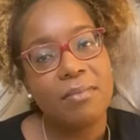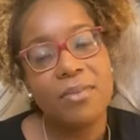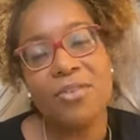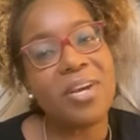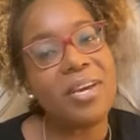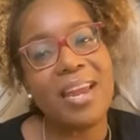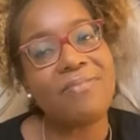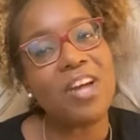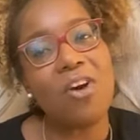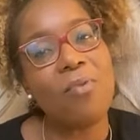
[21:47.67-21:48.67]
You couldn't have
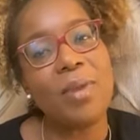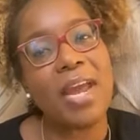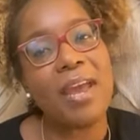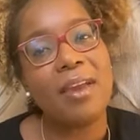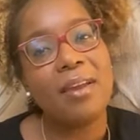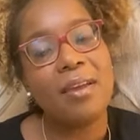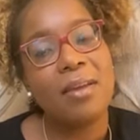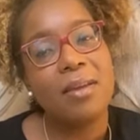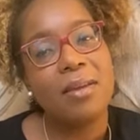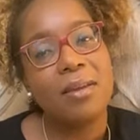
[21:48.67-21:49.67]
told me that.
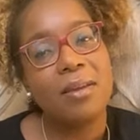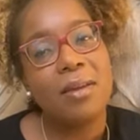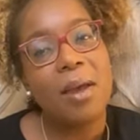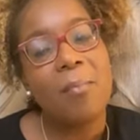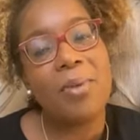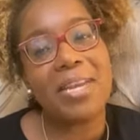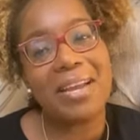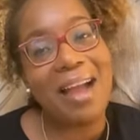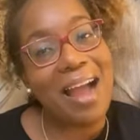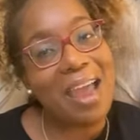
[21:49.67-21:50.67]
But
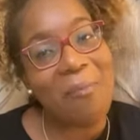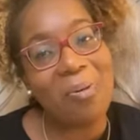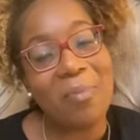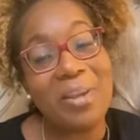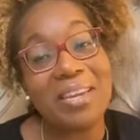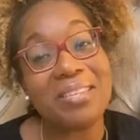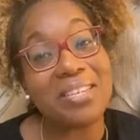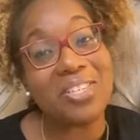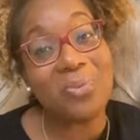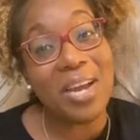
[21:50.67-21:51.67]
then God had put me in a
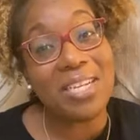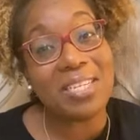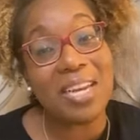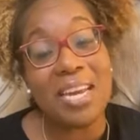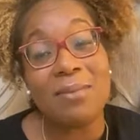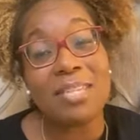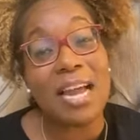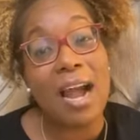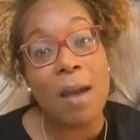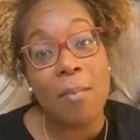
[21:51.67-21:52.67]
situation, and he was
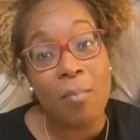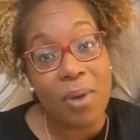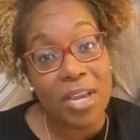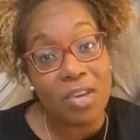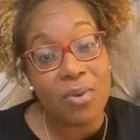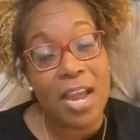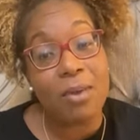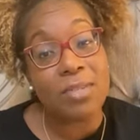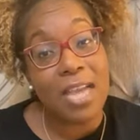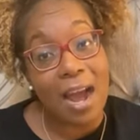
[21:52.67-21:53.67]
like, I'm going to break you down.
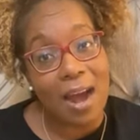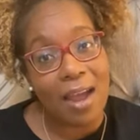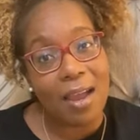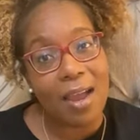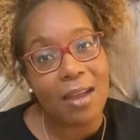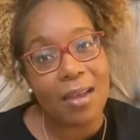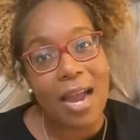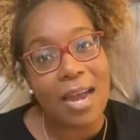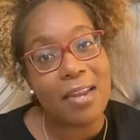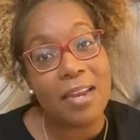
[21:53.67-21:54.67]
It was God,
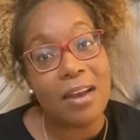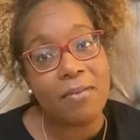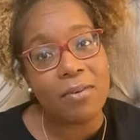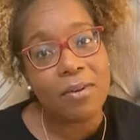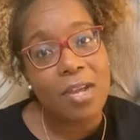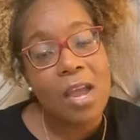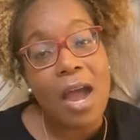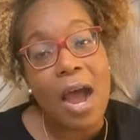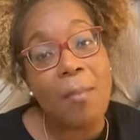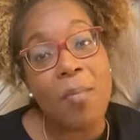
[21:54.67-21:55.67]
not the devil.
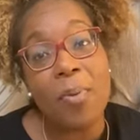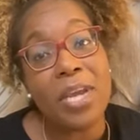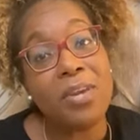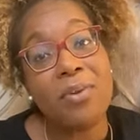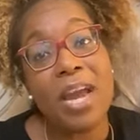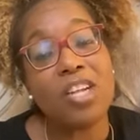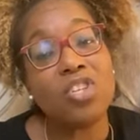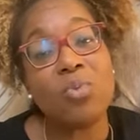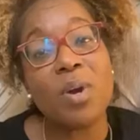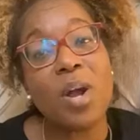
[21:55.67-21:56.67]
I'm going to break you
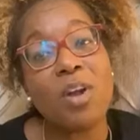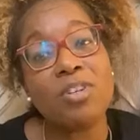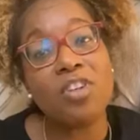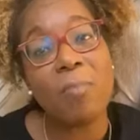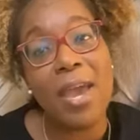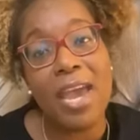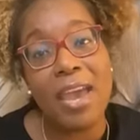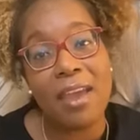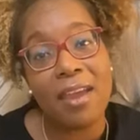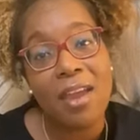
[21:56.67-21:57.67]
down to where it hurts so
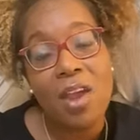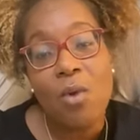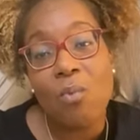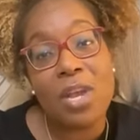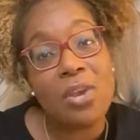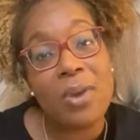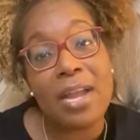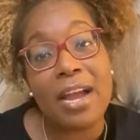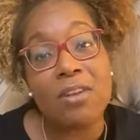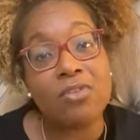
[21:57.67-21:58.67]
bad, where you
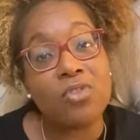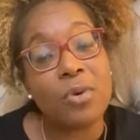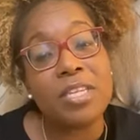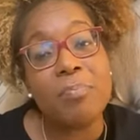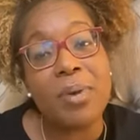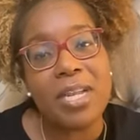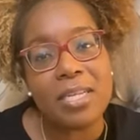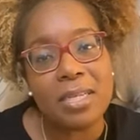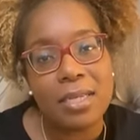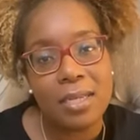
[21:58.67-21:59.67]
ain't got no choice
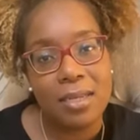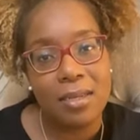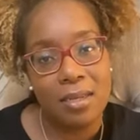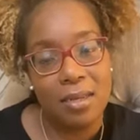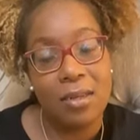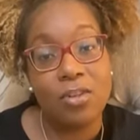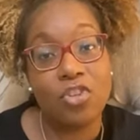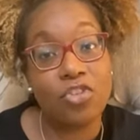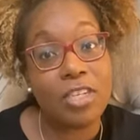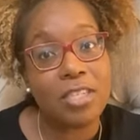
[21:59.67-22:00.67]
but
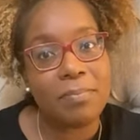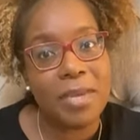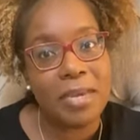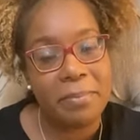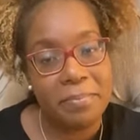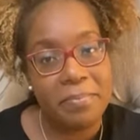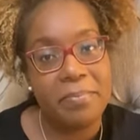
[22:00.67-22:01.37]
to trust me.